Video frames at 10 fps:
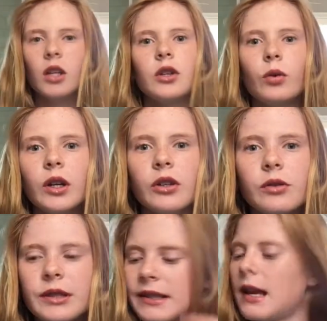you can
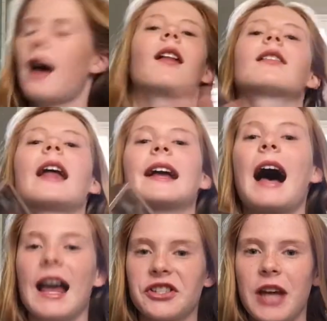use like
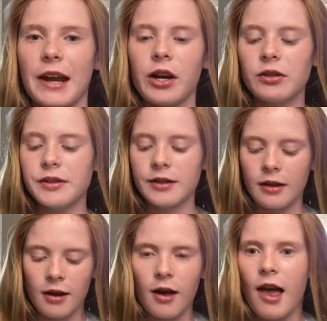eyeshadows
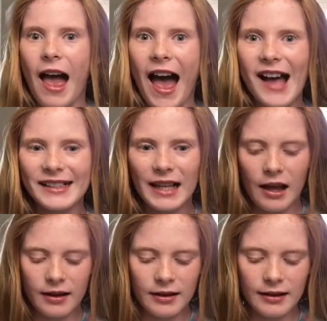as
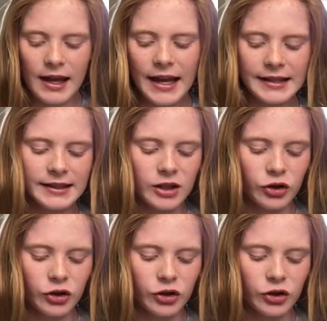this.